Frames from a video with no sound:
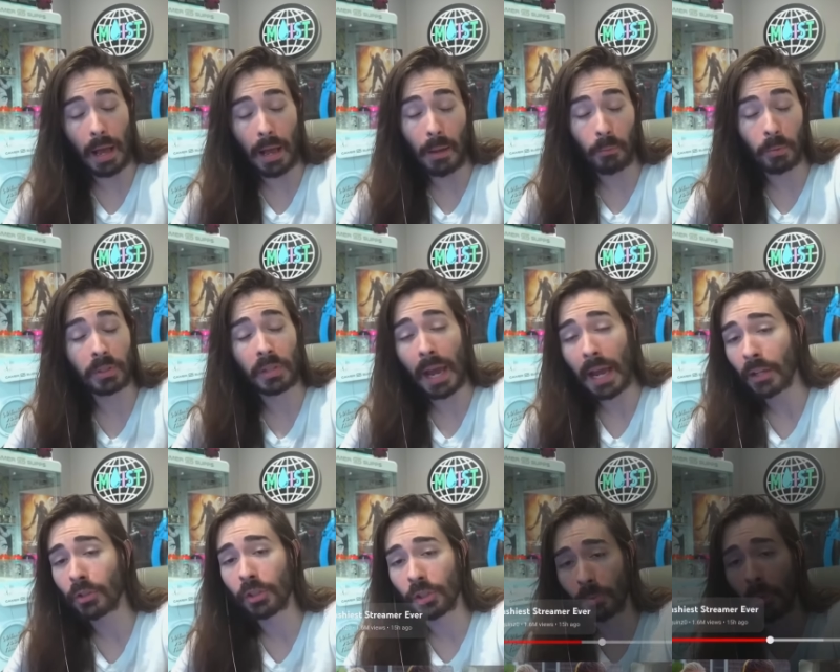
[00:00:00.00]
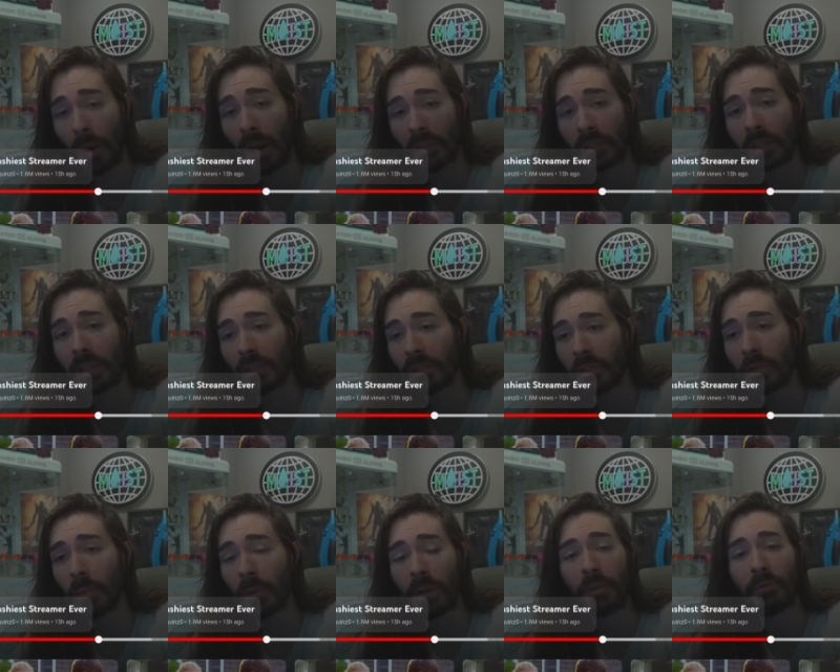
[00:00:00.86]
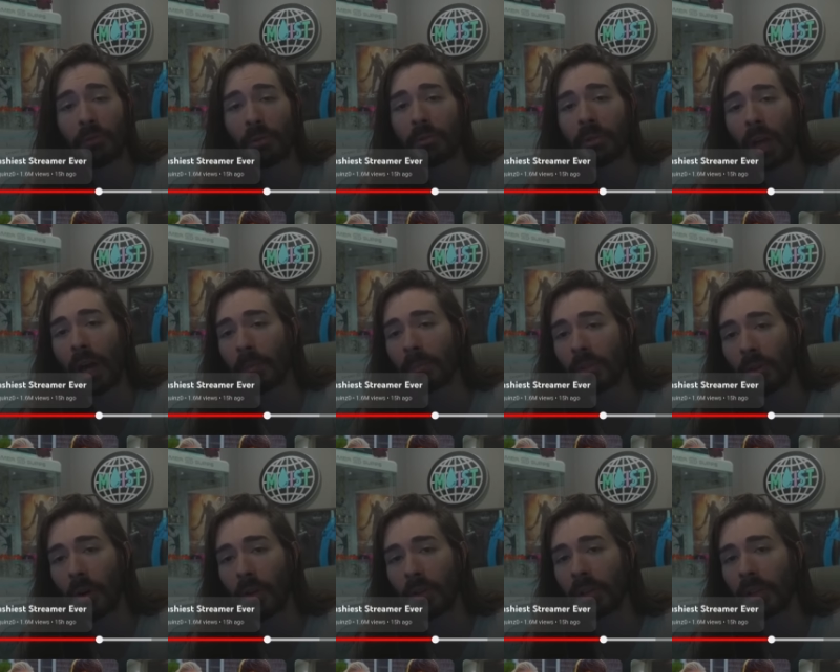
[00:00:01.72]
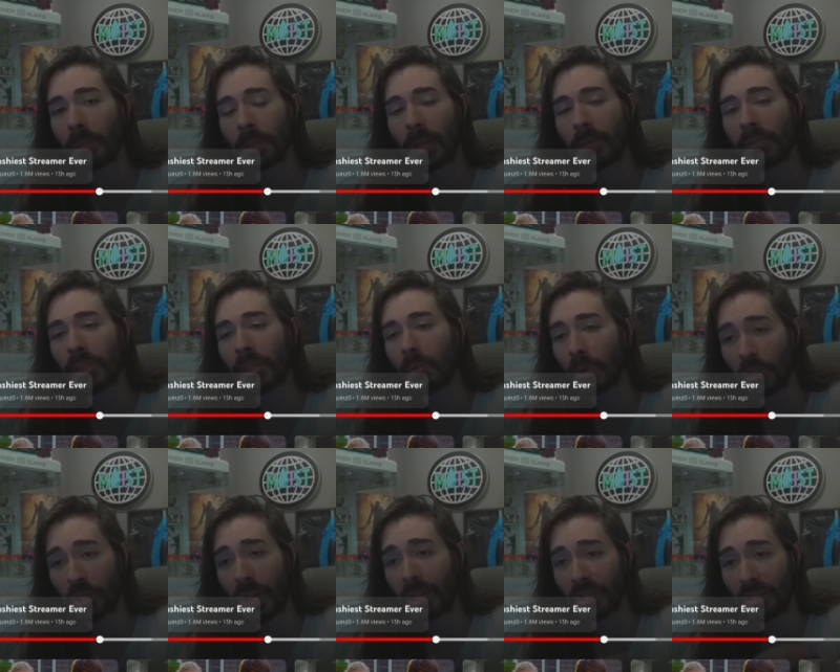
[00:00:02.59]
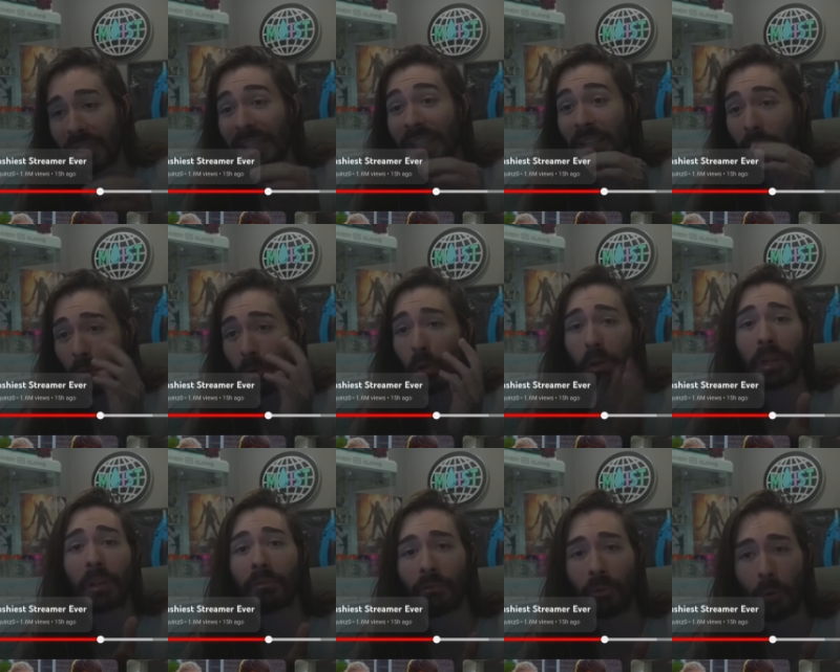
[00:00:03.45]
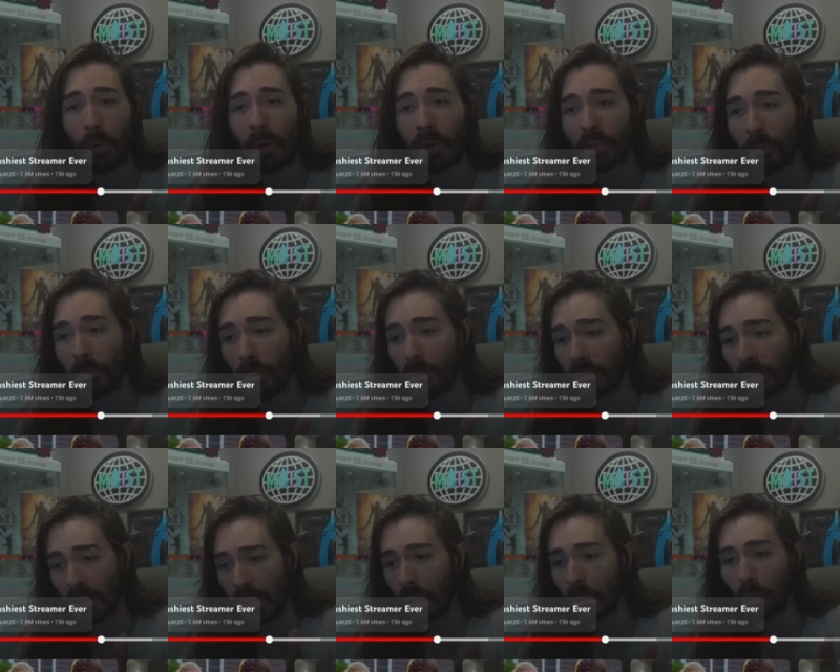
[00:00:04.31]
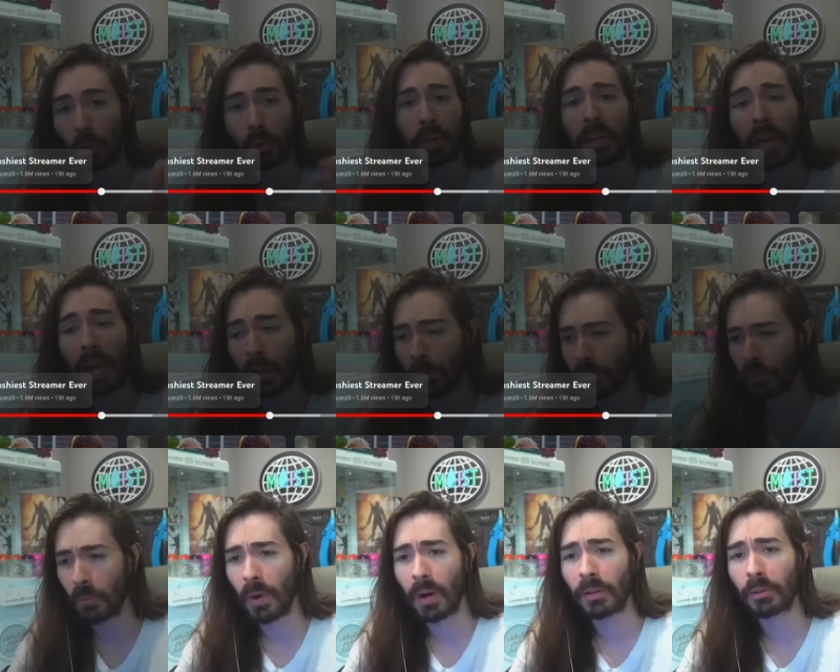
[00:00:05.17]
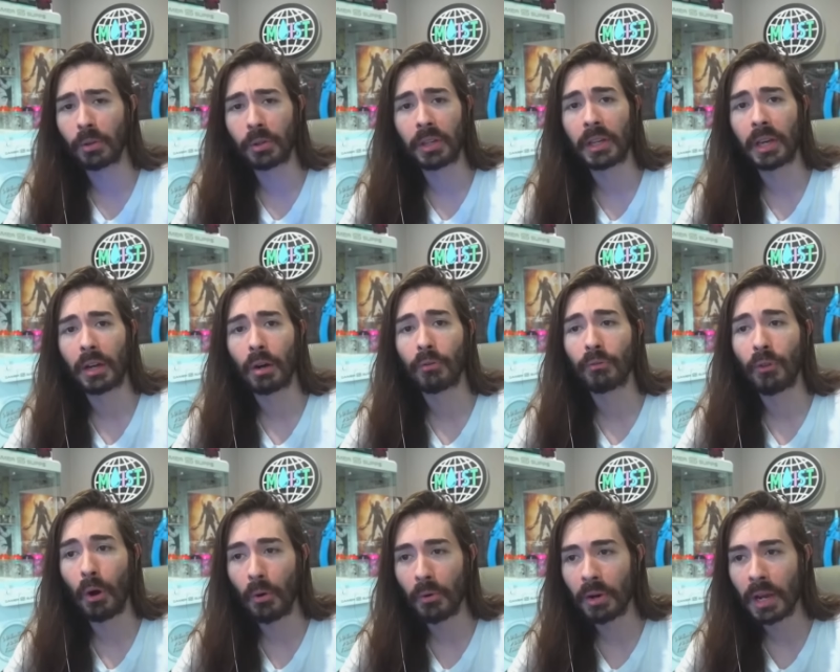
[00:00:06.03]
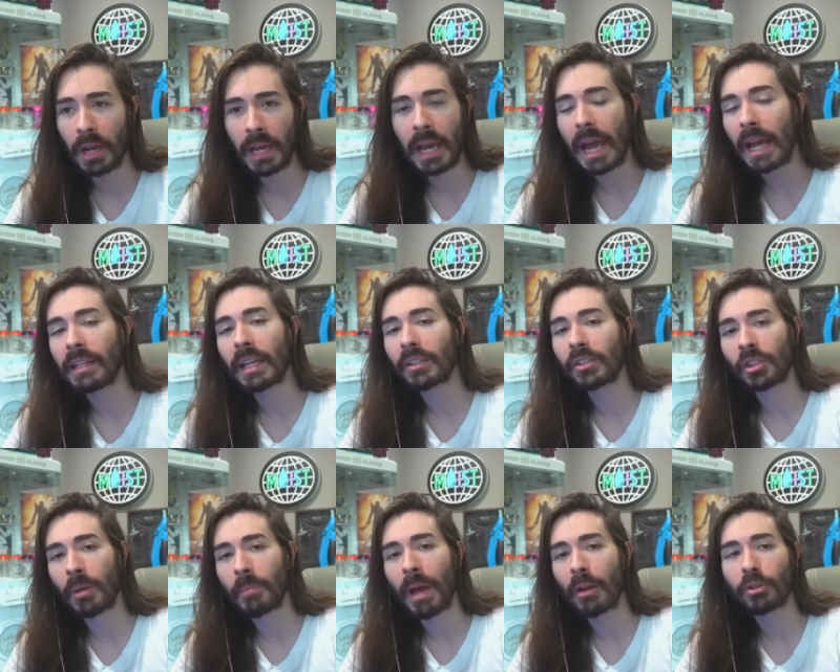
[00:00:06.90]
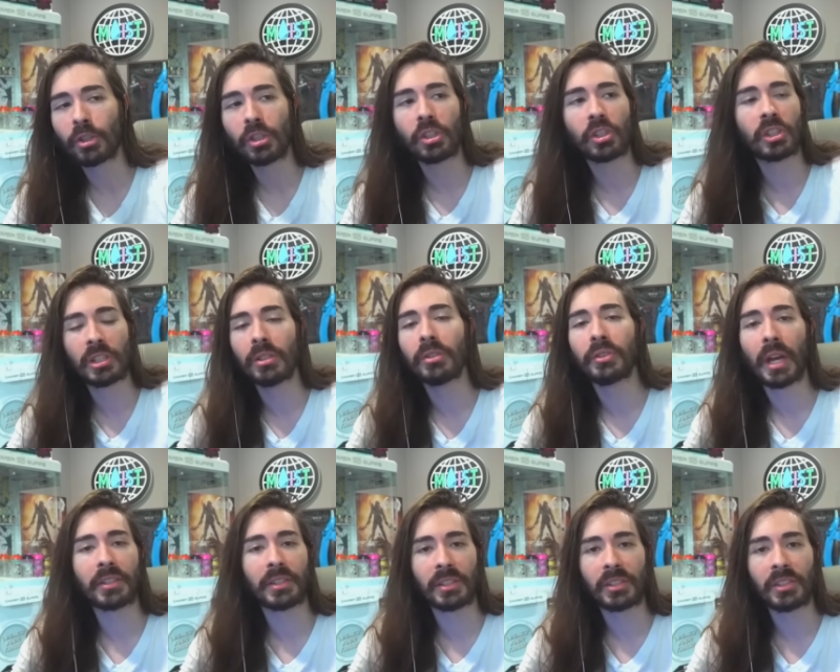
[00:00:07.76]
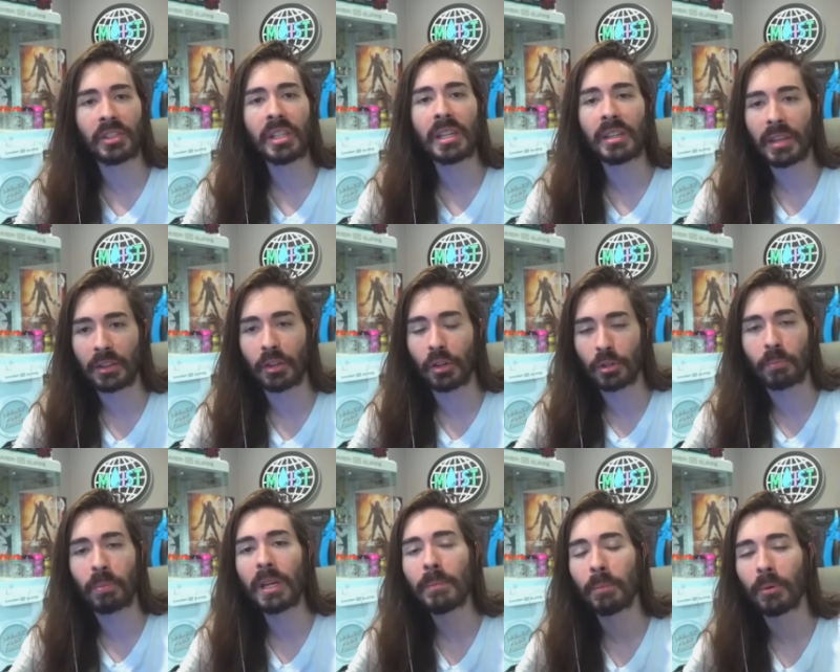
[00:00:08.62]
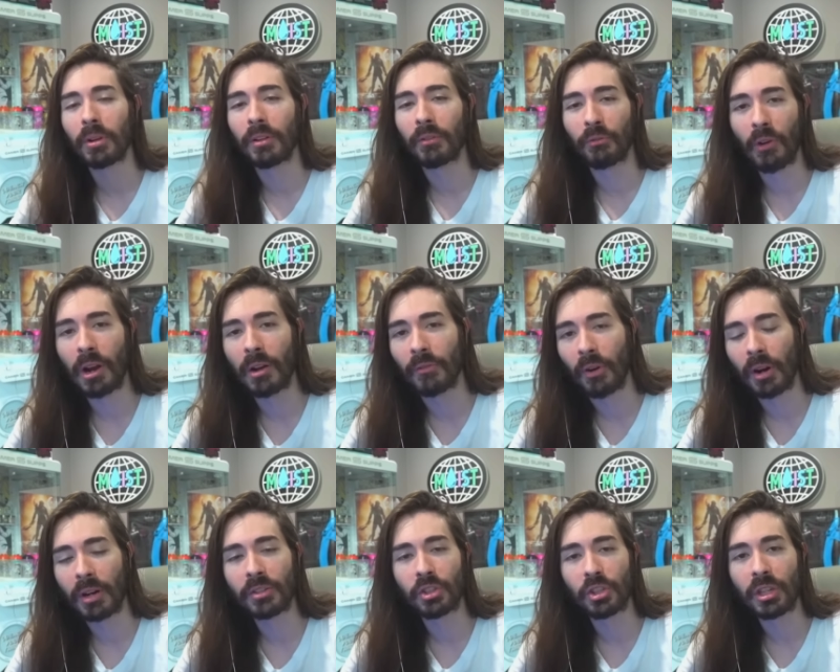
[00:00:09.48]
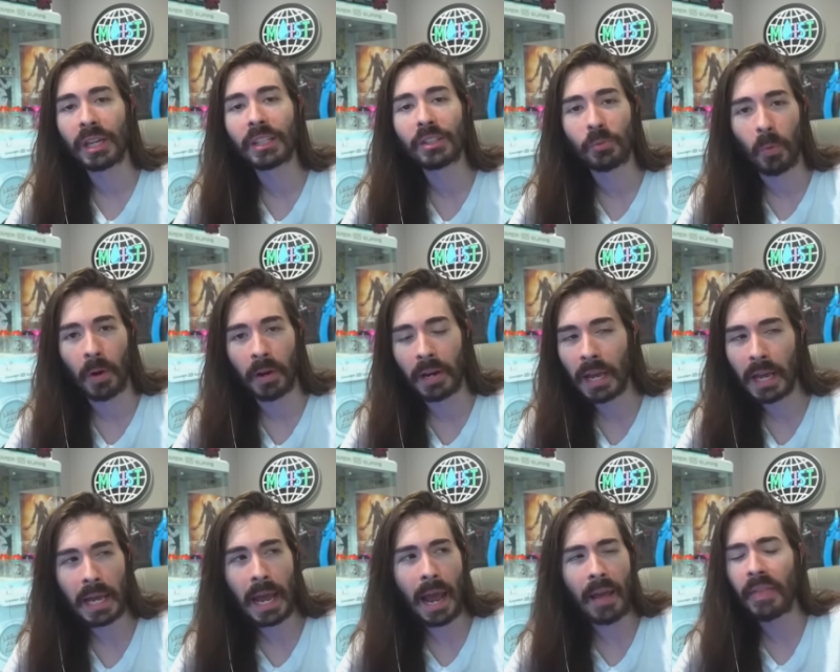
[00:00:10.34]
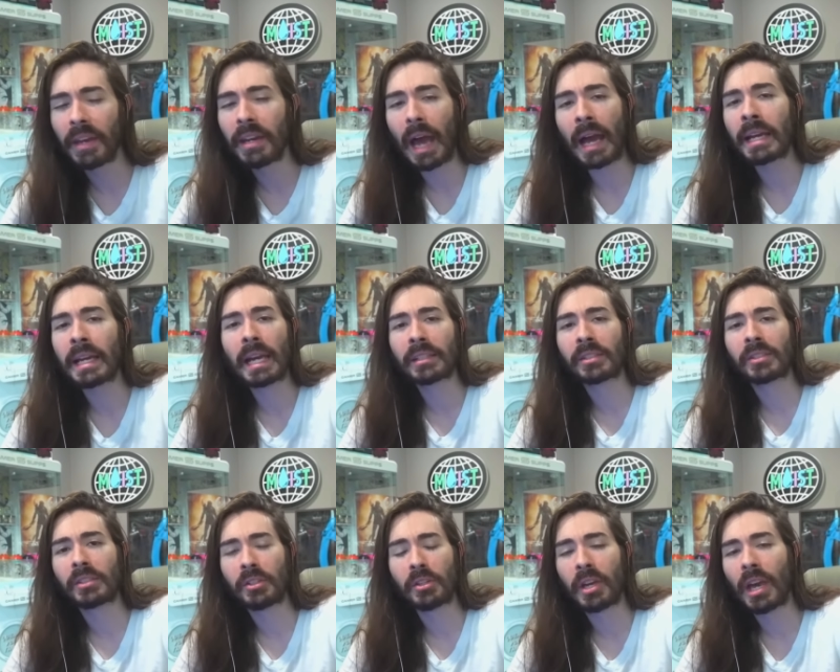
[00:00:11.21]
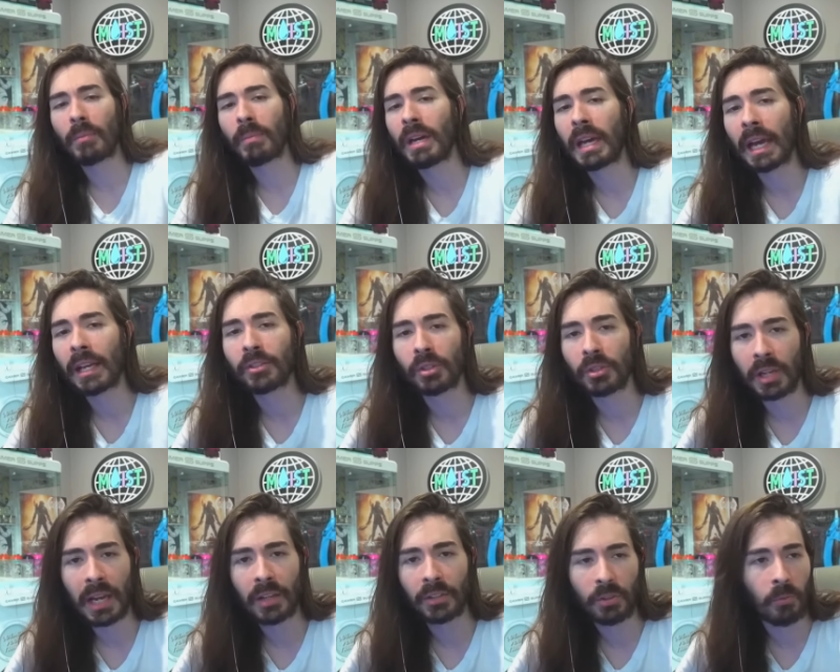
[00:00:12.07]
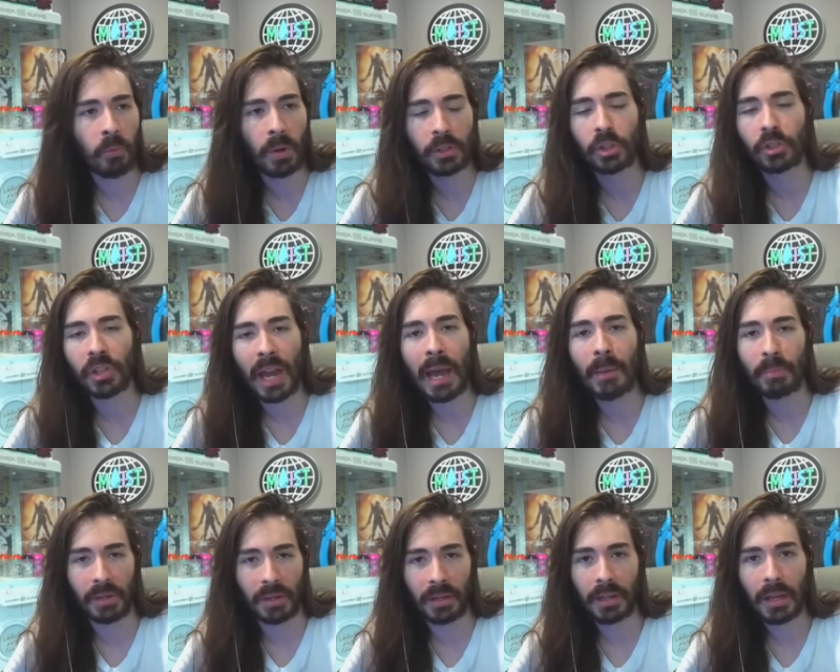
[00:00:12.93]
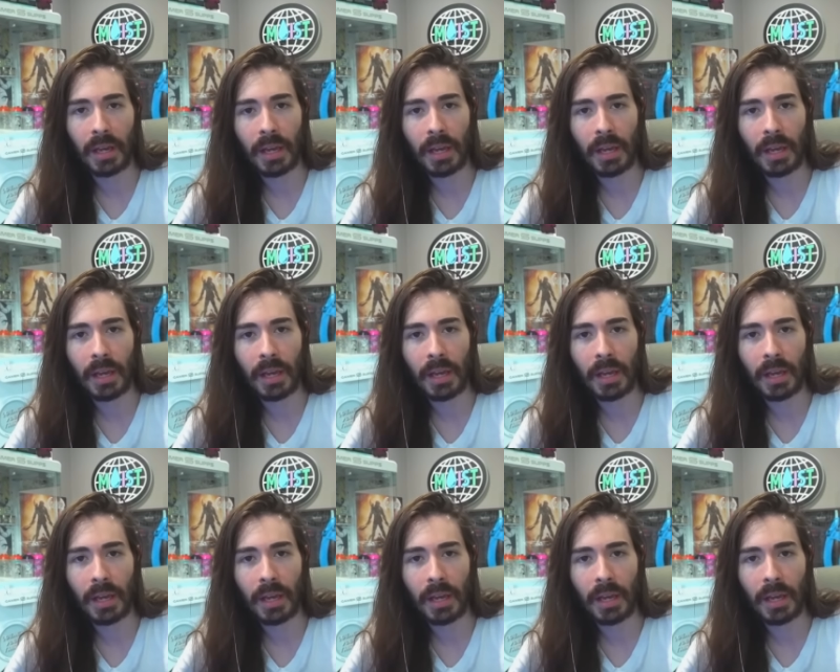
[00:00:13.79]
what's actually surprising here is this is one of the few times in all the clips I've seen where she actually is looking forward as opposed to like looking elsewhere and looking at her phone, and yet somehow she still doesn't see that there's people in front of her and she hits one, and then I guess still can't make heads or tails of what just happened.